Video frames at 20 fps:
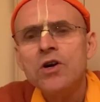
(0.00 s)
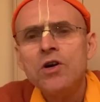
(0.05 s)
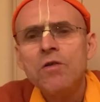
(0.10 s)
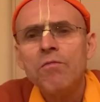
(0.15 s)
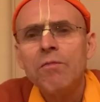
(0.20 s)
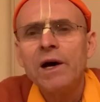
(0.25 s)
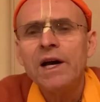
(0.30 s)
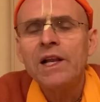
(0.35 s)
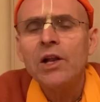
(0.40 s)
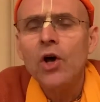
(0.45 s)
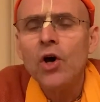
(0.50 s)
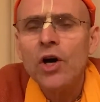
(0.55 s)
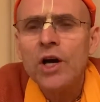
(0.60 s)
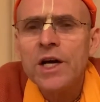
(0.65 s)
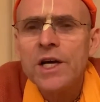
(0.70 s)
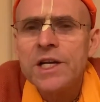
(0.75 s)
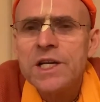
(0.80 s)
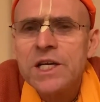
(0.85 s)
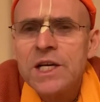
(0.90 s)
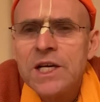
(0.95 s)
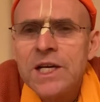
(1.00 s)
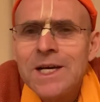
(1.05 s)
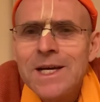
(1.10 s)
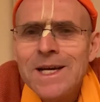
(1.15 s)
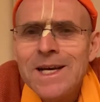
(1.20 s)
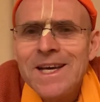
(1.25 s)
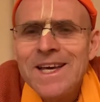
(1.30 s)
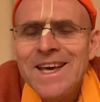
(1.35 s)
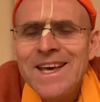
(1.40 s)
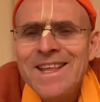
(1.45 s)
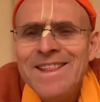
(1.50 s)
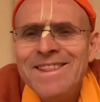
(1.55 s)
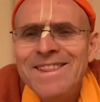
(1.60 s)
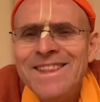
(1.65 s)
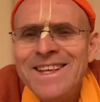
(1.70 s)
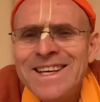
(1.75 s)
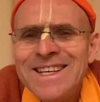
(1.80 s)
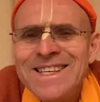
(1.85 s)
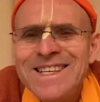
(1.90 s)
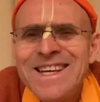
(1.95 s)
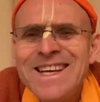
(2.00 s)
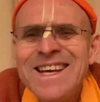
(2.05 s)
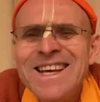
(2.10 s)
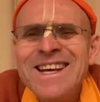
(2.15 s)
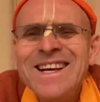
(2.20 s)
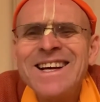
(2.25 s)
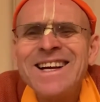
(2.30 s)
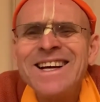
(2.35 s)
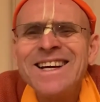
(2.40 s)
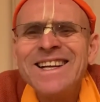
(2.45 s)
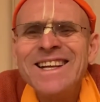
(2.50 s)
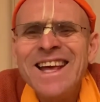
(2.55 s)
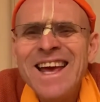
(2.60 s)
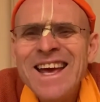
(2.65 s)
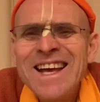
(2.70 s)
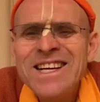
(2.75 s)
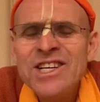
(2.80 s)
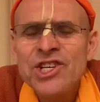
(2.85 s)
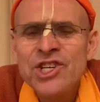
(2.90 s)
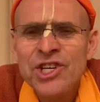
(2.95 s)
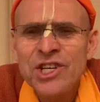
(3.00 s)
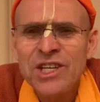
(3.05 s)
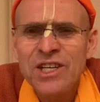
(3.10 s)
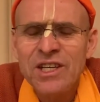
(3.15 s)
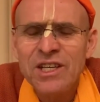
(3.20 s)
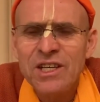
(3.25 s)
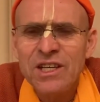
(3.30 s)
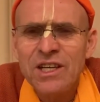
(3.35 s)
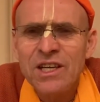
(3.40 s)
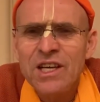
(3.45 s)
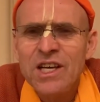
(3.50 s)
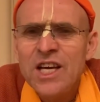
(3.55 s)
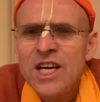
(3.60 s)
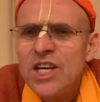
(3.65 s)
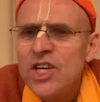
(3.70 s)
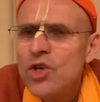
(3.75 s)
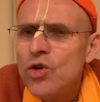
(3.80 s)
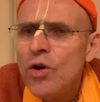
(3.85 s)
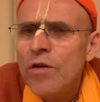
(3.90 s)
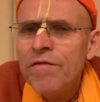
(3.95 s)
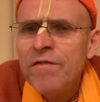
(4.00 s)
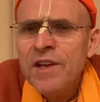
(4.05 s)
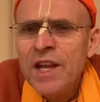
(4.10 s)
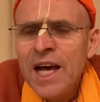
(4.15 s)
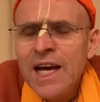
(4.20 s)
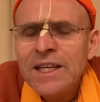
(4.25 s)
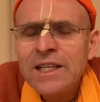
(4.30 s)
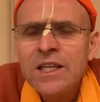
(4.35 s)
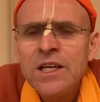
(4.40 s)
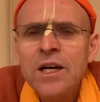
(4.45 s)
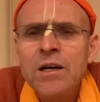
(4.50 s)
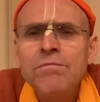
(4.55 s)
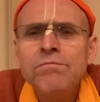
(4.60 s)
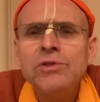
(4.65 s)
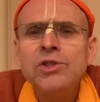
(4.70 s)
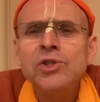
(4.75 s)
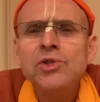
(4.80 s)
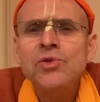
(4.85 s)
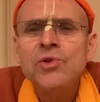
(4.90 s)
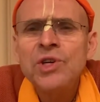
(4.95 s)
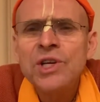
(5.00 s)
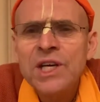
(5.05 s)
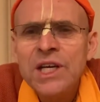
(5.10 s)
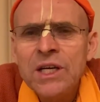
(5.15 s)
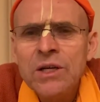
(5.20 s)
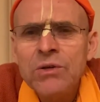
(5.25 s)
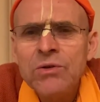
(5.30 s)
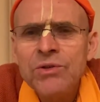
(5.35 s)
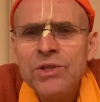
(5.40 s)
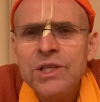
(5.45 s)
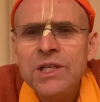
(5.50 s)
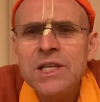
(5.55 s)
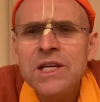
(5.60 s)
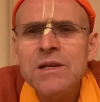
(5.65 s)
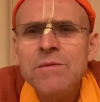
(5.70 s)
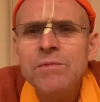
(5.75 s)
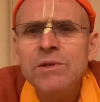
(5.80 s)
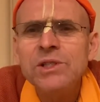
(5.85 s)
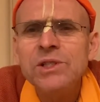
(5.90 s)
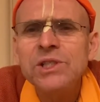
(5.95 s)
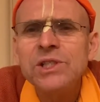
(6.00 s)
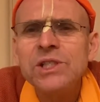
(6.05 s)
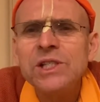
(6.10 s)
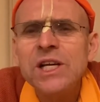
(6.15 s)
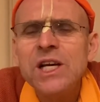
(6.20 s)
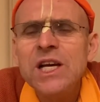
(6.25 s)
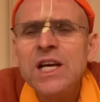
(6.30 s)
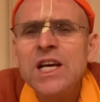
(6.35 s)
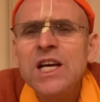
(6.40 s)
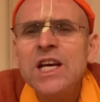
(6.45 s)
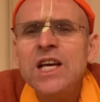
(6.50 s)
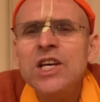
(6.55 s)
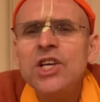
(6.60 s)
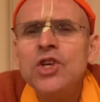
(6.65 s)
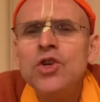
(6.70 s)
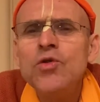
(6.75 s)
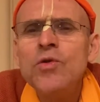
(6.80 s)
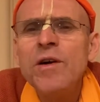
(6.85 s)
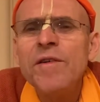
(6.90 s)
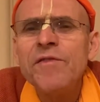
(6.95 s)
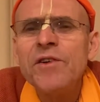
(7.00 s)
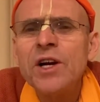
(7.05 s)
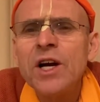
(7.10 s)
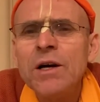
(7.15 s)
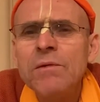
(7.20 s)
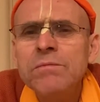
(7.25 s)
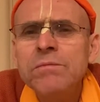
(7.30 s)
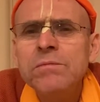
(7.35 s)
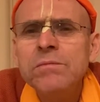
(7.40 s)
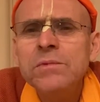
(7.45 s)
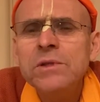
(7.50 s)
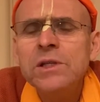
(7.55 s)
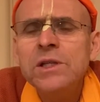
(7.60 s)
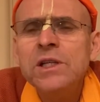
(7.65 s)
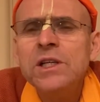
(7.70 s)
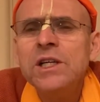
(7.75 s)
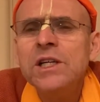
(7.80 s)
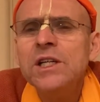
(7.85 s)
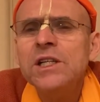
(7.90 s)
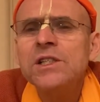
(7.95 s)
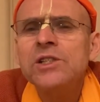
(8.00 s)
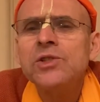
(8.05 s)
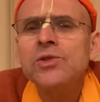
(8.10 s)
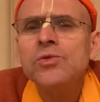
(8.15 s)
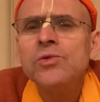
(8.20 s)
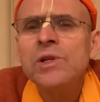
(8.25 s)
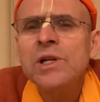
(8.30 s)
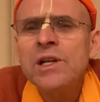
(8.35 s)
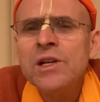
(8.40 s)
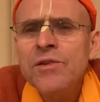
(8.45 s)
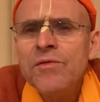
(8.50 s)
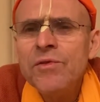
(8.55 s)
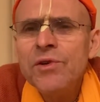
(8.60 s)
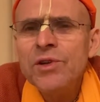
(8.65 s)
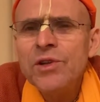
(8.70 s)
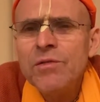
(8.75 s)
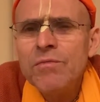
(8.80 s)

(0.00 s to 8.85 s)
my Lord, in this incarnation, you have not come to kill the demons. You have come to deliver the